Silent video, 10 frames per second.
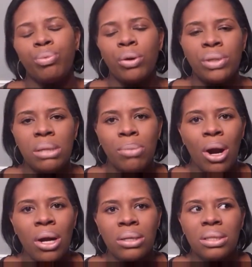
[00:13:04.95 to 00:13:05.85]
protein
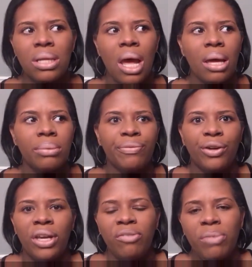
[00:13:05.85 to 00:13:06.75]
bars,
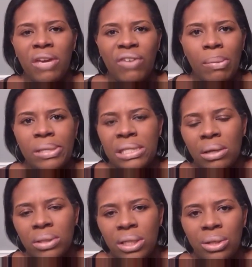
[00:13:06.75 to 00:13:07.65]
forgive me if I'm
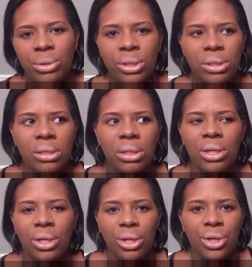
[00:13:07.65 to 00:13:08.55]
insulting you, because
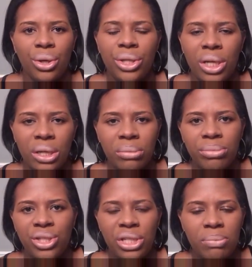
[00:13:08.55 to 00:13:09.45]
your yum
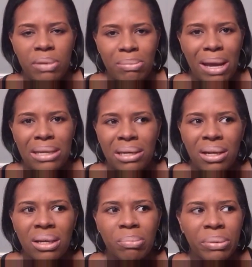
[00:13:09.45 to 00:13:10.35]
shouldn't be my
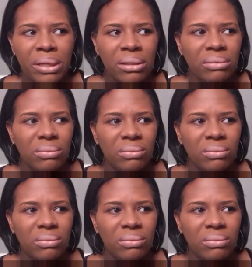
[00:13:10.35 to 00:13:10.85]
yuck, but